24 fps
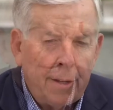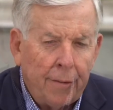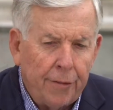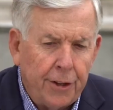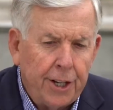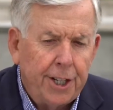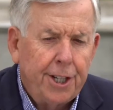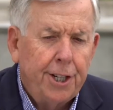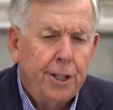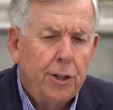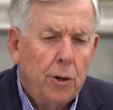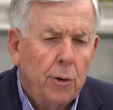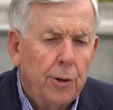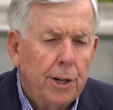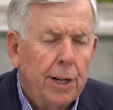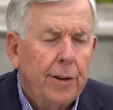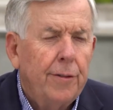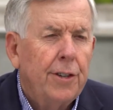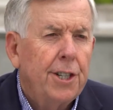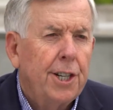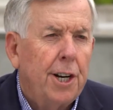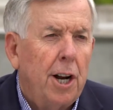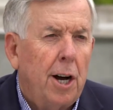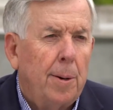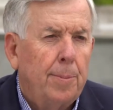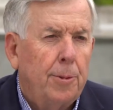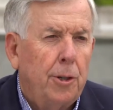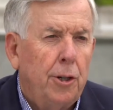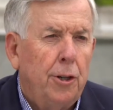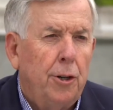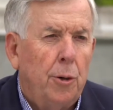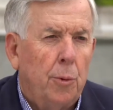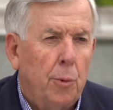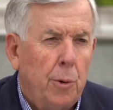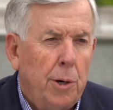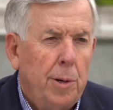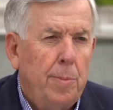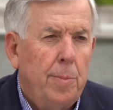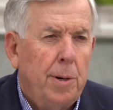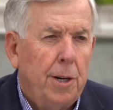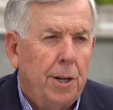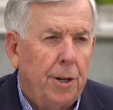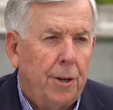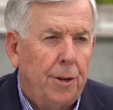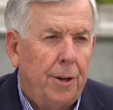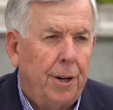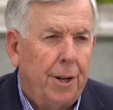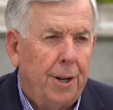This is going to give us an opportunity to
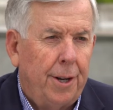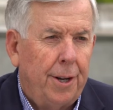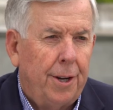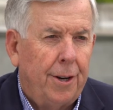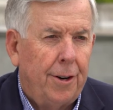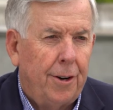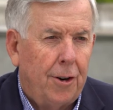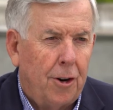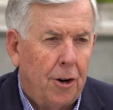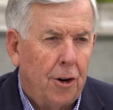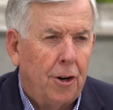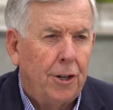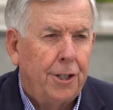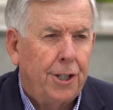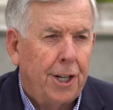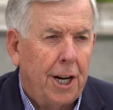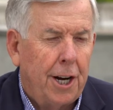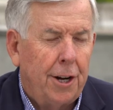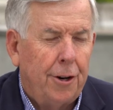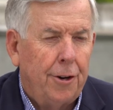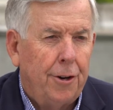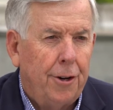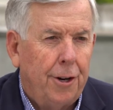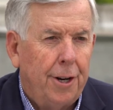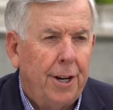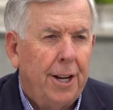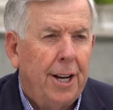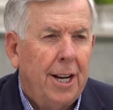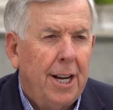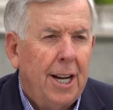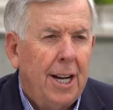rebuild early childhood